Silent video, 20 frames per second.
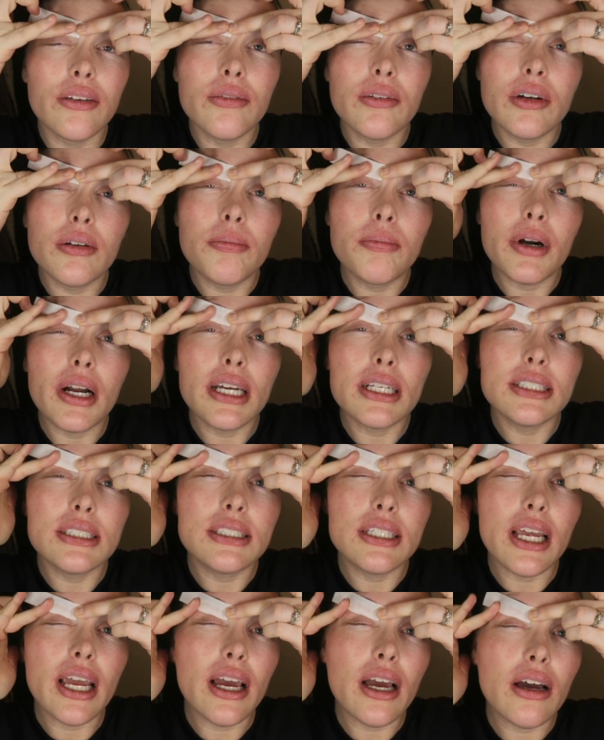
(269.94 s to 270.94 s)
You want to
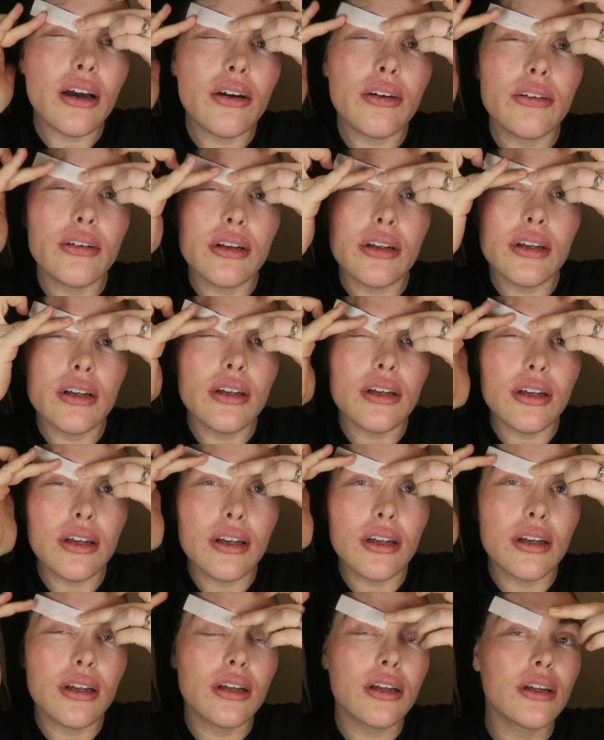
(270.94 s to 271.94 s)
press down.
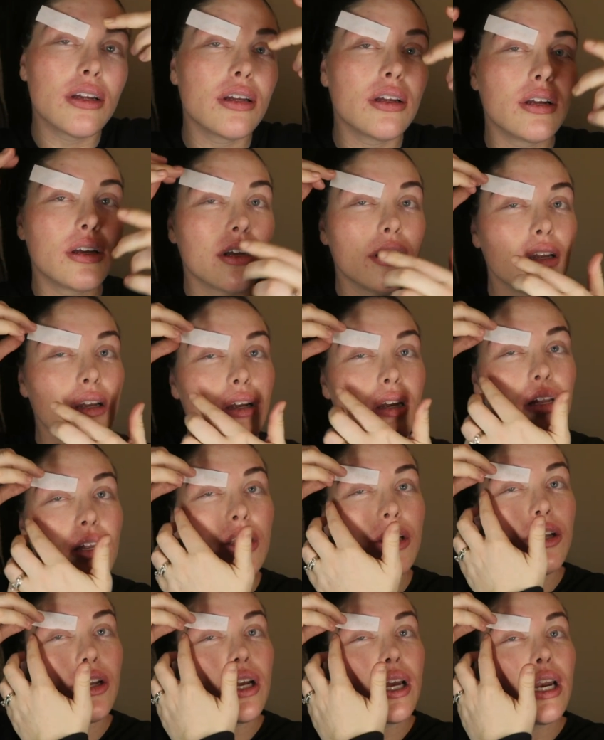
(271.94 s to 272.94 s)

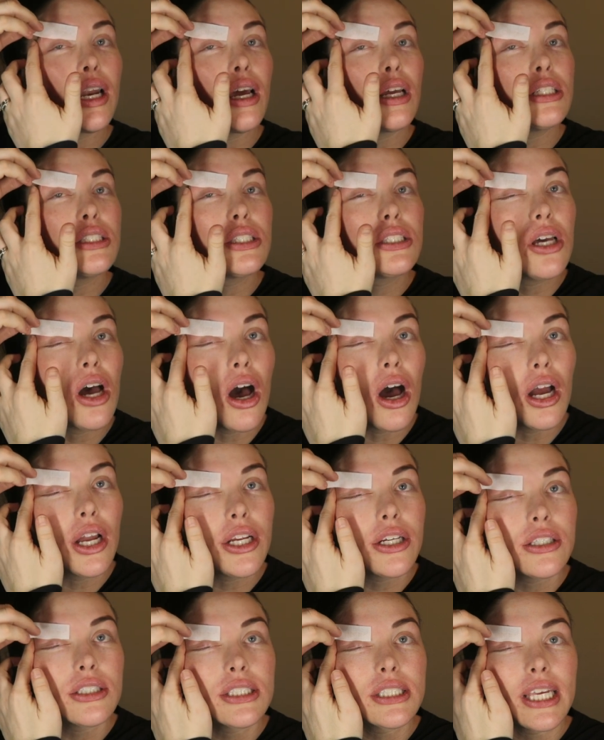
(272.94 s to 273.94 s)
You're gonna
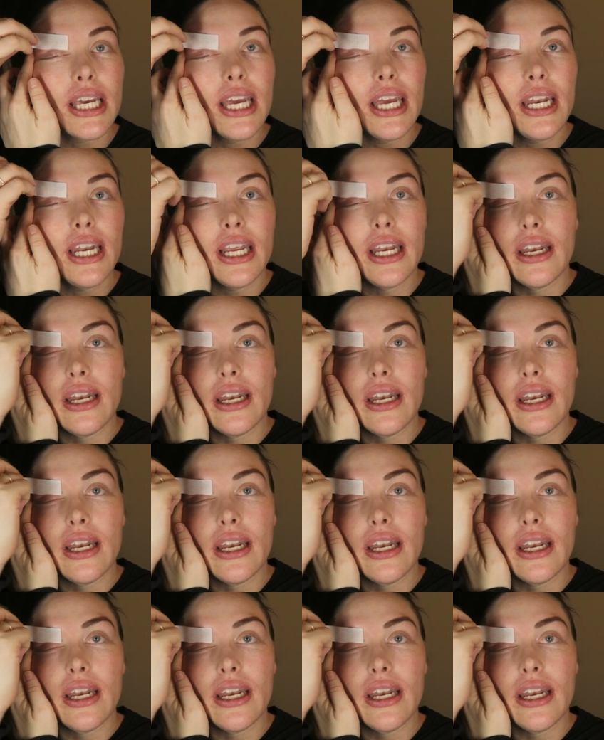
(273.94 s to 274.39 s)
taunt your skin